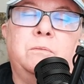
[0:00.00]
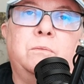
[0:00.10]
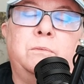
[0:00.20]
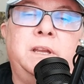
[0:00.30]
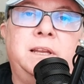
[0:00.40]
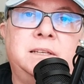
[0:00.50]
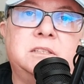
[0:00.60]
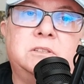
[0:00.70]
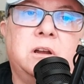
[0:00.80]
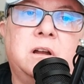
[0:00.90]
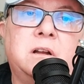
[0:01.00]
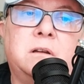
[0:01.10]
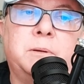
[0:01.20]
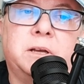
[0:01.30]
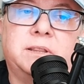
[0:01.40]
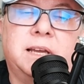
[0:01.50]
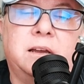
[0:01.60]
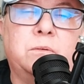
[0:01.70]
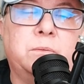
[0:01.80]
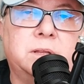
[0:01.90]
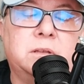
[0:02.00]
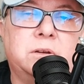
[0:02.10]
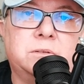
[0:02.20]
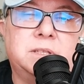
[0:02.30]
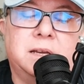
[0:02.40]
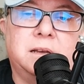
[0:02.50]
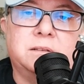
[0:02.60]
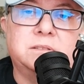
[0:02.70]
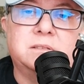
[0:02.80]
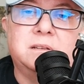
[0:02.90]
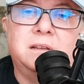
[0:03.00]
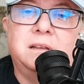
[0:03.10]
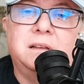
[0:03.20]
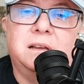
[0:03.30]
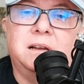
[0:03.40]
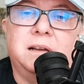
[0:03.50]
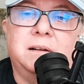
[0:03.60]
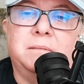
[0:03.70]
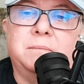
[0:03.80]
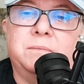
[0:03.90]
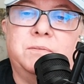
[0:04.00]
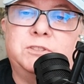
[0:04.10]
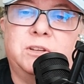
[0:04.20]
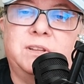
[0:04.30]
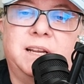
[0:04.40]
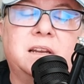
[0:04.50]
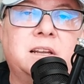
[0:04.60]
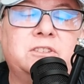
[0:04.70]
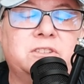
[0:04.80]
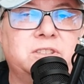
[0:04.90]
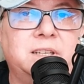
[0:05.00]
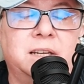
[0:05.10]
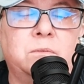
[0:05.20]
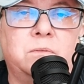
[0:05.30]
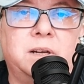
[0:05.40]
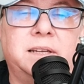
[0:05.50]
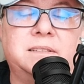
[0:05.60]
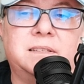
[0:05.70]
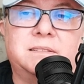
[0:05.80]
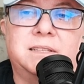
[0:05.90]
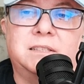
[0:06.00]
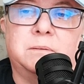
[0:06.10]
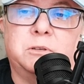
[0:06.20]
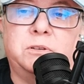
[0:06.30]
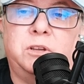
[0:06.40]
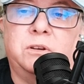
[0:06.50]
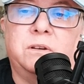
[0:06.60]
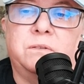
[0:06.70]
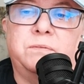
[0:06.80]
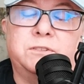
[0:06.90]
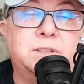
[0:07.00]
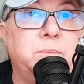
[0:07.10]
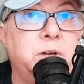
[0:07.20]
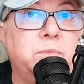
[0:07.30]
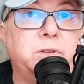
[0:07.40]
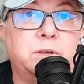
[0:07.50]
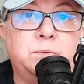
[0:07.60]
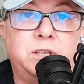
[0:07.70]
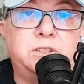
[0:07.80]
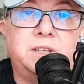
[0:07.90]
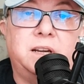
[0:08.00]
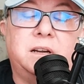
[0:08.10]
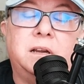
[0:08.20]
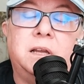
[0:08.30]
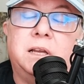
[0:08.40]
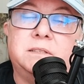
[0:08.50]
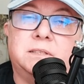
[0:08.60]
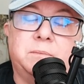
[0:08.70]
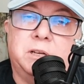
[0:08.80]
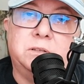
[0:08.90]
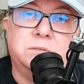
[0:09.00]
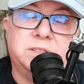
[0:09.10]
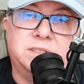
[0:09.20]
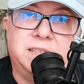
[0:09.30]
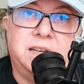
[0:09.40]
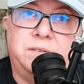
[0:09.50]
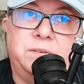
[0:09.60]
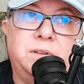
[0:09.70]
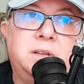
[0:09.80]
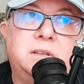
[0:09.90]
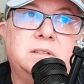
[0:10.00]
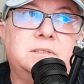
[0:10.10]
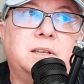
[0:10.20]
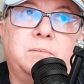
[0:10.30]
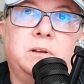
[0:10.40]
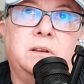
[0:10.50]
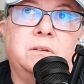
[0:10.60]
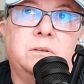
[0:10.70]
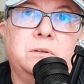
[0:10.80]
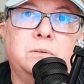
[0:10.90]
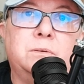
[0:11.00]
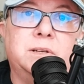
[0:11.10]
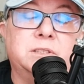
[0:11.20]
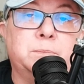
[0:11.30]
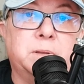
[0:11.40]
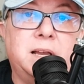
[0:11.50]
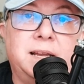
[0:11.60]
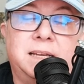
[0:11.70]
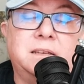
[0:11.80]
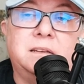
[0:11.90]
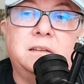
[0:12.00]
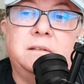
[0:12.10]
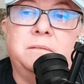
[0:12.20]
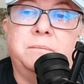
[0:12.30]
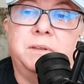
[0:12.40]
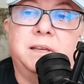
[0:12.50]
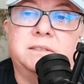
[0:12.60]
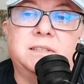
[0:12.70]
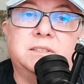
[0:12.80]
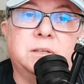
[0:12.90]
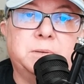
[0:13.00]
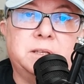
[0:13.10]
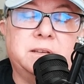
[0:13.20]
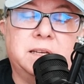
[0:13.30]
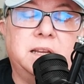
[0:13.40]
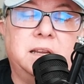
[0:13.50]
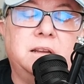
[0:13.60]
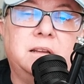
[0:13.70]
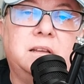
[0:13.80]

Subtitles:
we need to talk about that with the hotels so they can understand what is accessible. You know, for someone with a wheelchair, someone who is deaf, someone who is blind, the accessibility